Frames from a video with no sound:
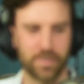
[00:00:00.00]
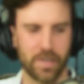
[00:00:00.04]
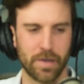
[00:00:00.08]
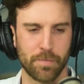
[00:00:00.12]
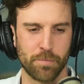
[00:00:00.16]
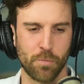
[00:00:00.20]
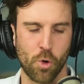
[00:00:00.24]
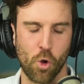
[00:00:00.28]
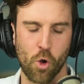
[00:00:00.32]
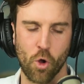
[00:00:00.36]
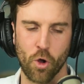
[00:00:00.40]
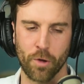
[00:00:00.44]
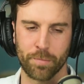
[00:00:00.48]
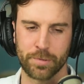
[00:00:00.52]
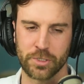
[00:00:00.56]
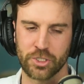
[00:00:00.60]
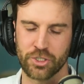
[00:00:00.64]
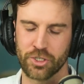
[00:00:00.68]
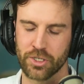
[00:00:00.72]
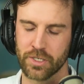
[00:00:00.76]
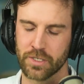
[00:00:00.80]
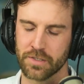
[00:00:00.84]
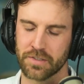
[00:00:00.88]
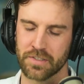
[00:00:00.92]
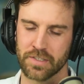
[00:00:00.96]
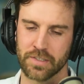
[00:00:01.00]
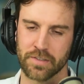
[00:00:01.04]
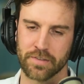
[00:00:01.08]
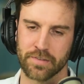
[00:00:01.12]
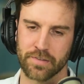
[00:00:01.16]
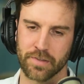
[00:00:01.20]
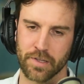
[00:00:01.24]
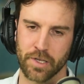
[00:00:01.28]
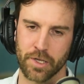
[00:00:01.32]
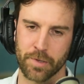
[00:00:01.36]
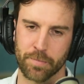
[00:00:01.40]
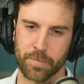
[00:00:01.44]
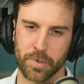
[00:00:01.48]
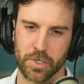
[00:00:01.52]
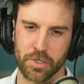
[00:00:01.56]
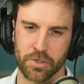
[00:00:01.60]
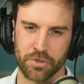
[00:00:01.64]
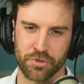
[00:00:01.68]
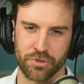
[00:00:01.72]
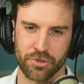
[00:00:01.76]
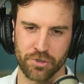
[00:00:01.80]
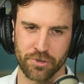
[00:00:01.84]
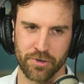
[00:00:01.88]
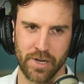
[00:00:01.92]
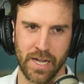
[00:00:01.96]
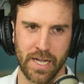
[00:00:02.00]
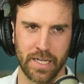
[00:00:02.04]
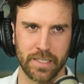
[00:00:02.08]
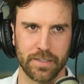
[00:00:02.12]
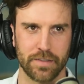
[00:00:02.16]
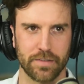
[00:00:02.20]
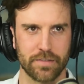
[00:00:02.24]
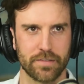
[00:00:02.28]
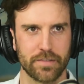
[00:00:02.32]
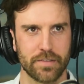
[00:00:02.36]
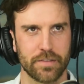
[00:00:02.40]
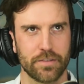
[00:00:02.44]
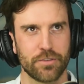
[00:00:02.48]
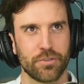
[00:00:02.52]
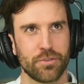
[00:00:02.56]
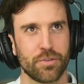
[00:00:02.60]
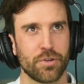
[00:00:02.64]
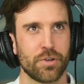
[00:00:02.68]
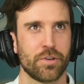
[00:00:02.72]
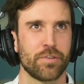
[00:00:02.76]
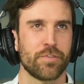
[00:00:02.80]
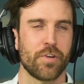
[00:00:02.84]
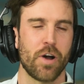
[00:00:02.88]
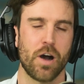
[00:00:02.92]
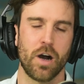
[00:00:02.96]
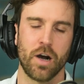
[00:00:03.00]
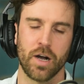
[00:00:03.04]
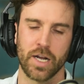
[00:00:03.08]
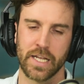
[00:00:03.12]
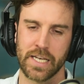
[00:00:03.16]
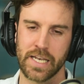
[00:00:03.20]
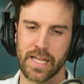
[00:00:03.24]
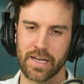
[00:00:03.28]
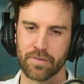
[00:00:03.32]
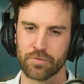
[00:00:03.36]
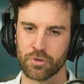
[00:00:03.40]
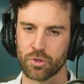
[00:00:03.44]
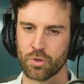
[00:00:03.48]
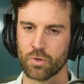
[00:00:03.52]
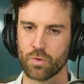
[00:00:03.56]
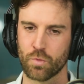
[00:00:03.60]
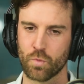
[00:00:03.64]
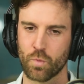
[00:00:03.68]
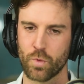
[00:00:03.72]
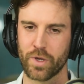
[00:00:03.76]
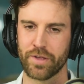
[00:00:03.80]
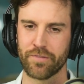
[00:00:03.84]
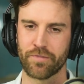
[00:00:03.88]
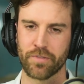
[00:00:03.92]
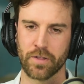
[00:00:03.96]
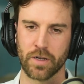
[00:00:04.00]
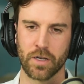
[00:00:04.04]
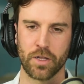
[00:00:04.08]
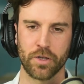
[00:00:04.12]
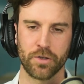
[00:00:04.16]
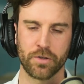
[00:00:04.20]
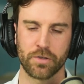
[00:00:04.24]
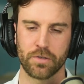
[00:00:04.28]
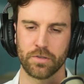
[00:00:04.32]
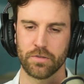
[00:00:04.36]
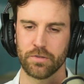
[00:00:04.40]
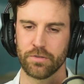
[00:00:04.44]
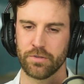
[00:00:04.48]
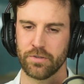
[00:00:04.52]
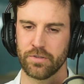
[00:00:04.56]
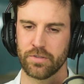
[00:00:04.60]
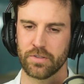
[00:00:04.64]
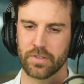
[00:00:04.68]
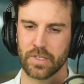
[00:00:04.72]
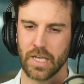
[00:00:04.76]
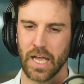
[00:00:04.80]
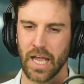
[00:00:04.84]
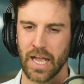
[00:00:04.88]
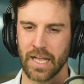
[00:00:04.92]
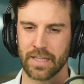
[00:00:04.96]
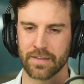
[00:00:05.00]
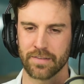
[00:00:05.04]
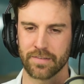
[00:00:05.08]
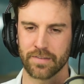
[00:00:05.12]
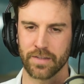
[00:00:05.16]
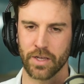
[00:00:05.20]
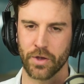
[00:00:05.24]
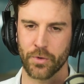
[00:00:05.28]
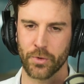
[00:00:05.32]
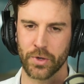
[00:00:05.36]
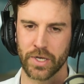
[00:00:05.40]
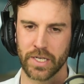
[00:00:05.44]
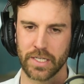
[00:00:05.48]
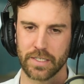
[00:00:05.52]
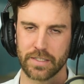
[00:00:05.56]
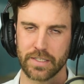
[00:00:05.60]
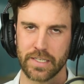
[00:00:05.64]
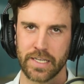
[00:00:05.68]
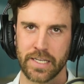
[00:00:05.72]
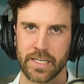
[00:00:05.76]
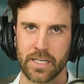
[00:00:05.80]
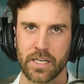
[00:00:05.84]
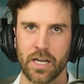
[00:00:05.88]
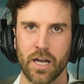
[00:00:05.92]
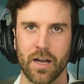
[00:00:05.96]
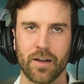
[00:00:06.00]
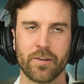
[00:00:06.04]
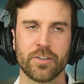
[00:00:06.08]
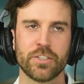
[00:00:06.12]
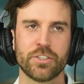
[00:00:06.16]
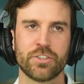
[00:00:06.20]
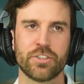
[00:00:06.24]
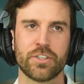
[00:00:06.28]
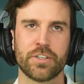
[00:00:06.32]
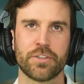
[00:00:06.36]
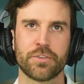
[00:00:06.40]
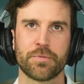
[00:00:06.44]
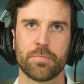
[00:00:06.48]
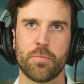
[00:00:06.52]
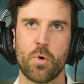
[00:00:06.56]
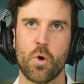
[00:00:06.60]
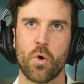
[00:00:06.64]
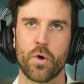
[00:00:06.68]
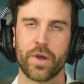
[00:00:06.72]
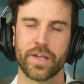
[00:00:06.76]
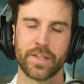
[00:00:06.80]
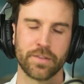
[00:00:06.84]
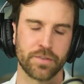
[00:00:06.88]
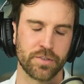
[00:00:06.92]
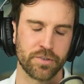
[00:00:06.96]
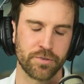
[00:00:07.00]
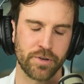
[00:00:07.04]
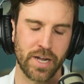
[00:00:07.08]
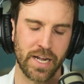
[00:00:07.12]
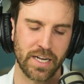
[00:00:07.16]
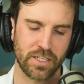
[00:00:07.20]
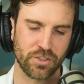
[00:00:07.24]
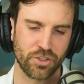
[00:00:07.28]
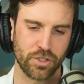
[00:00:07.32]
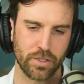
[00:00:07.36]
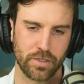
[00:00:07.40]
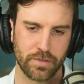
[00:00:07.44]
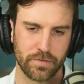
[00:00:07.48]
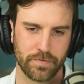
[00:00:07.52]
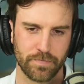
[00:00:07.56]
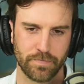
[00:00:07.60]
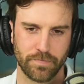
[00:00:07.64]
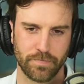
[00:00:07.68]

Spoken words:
up more opportunities though, because you're at sort of eye level with the locals, and so it encourages more interaction.